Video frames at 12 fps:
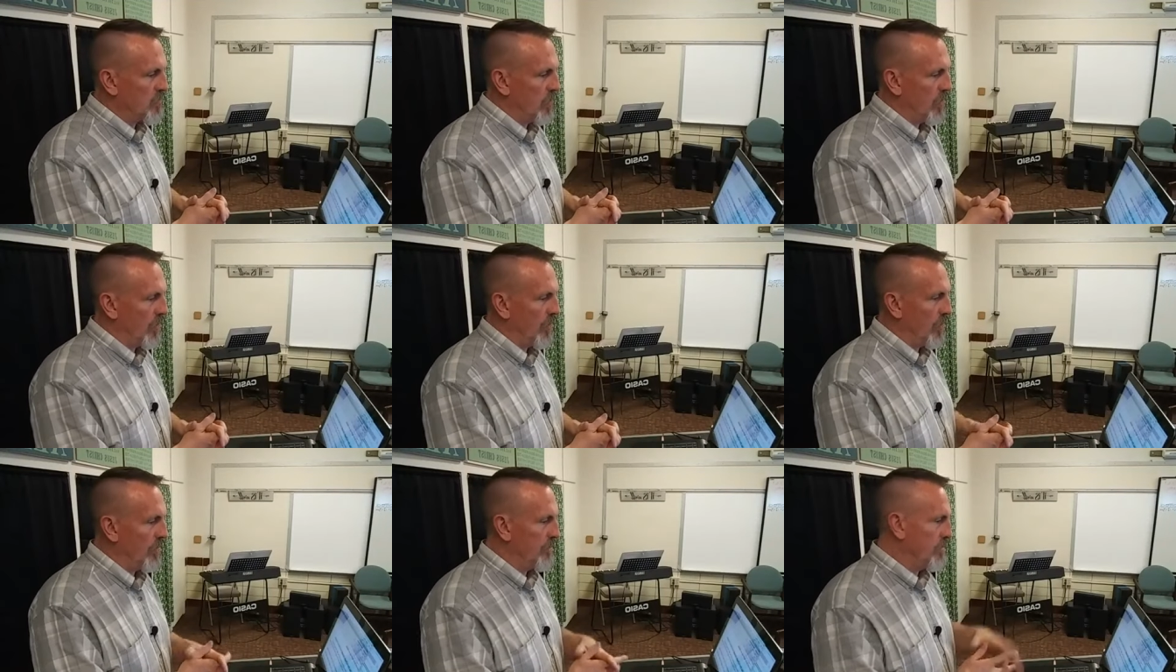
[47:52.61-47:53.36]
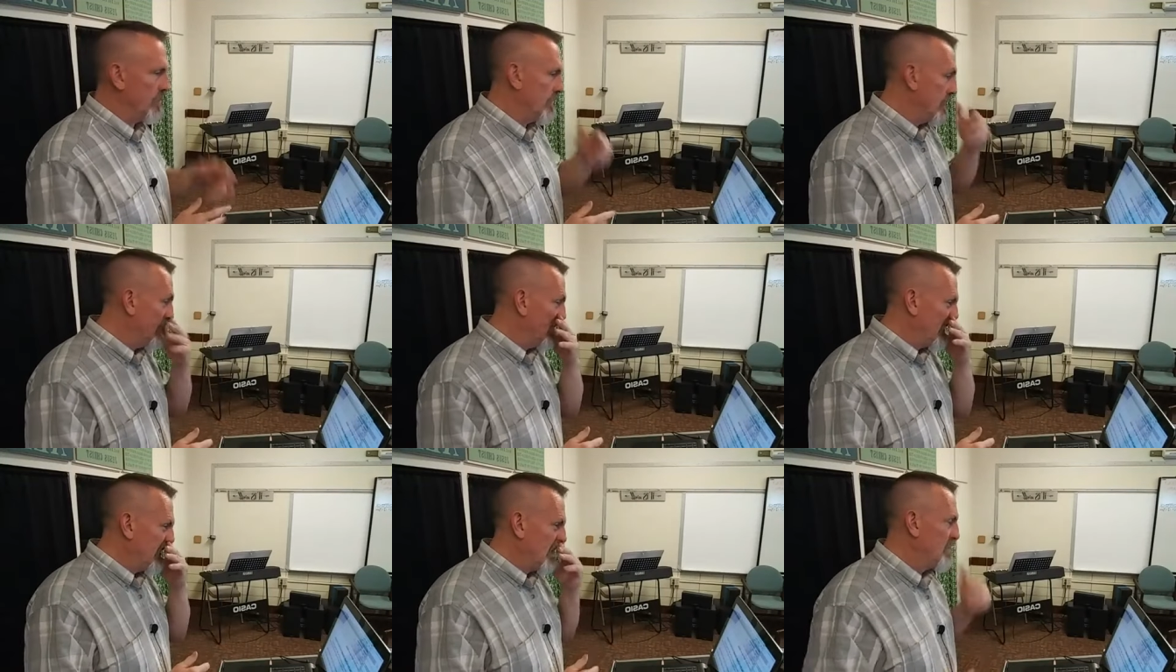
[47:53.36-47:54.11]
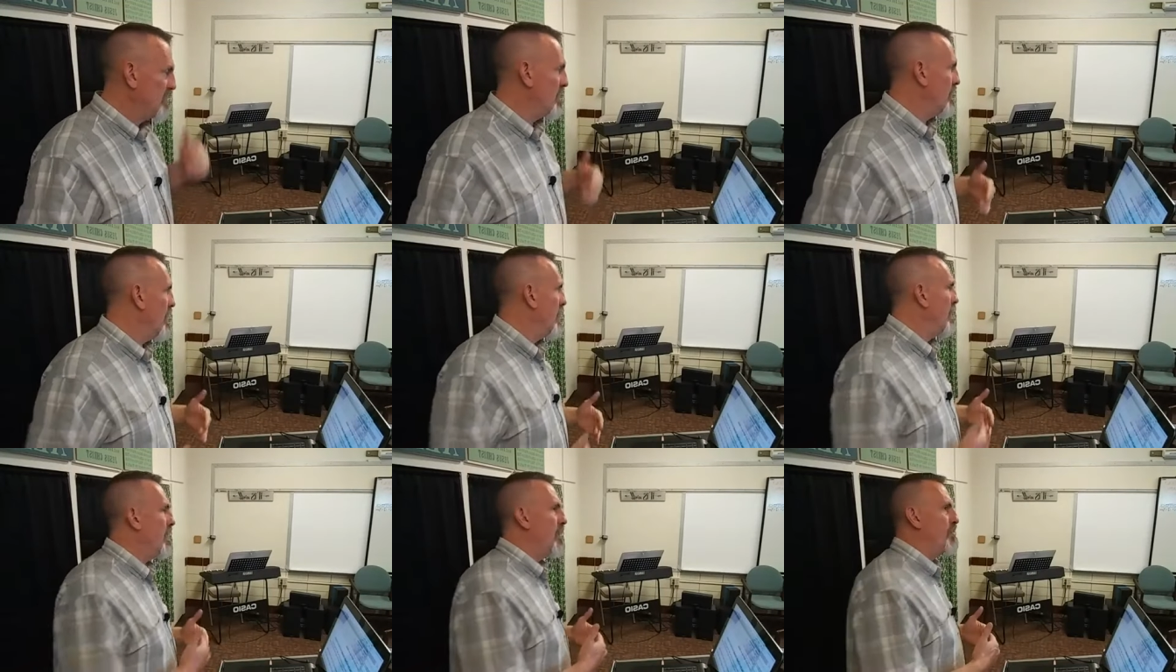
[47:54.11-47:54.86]
word do I
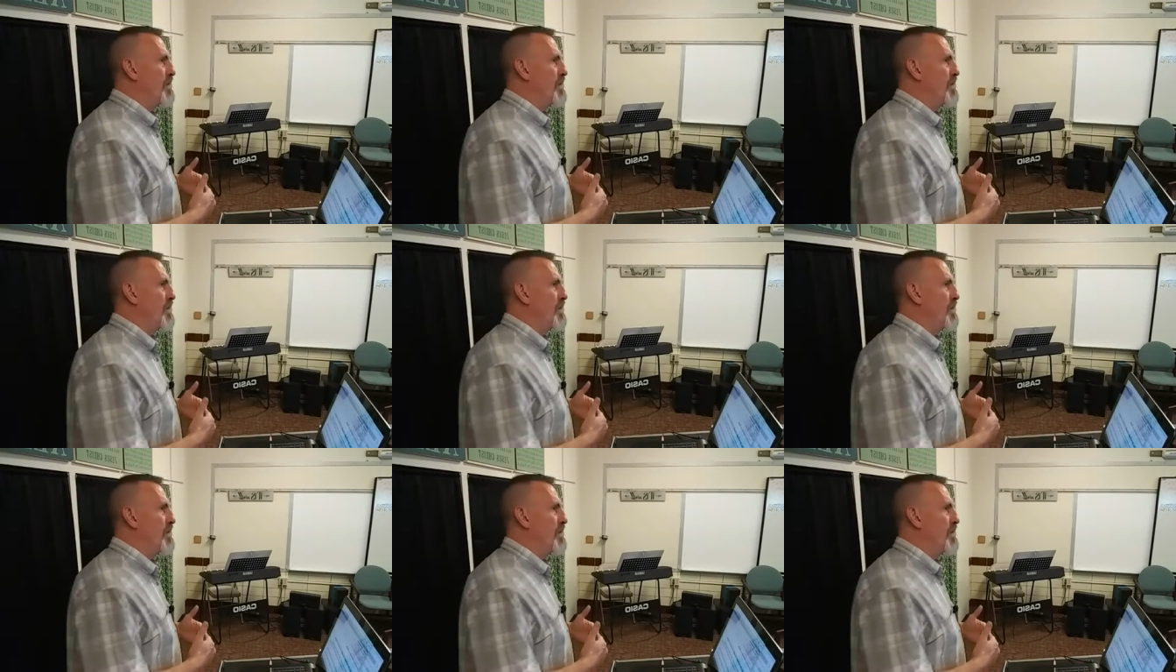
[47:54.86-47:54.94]
hope.